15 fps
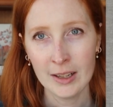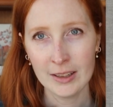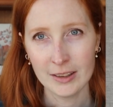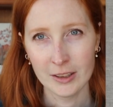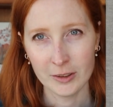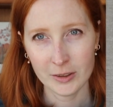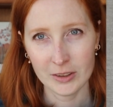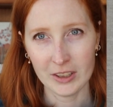
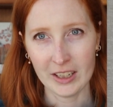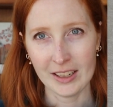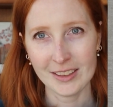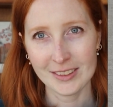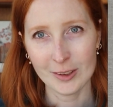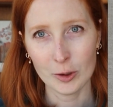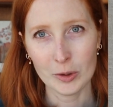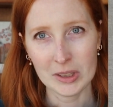looked like
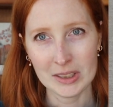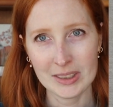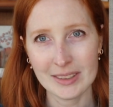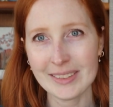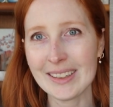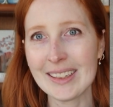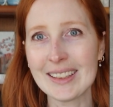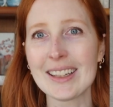so you can
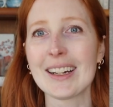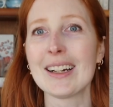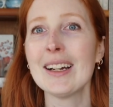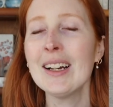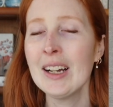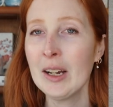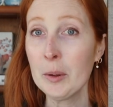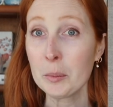see the
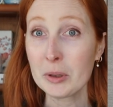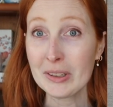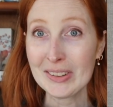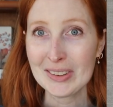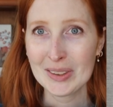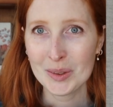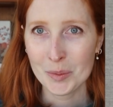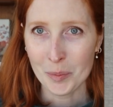
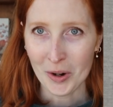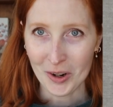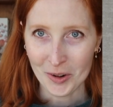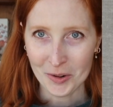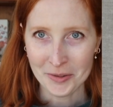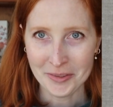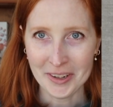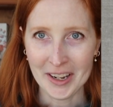
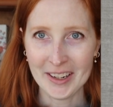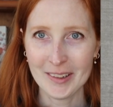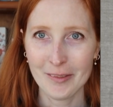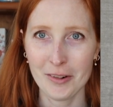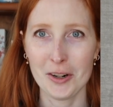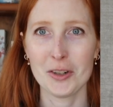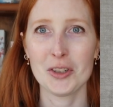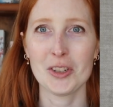pre-sparklified
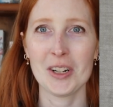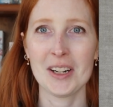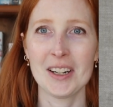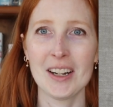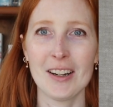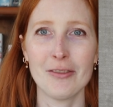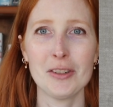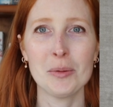version
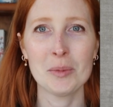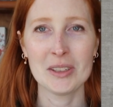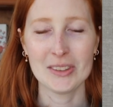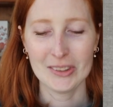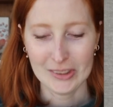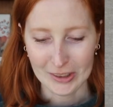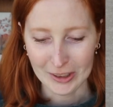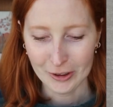if you
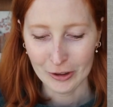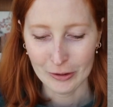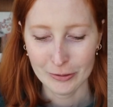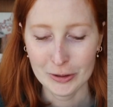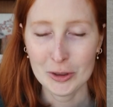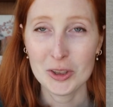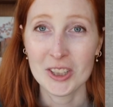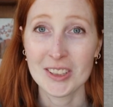missed it or if
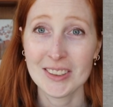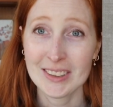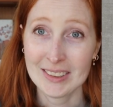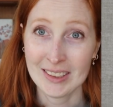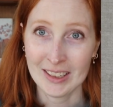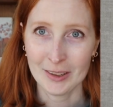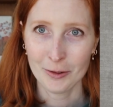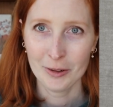you just need a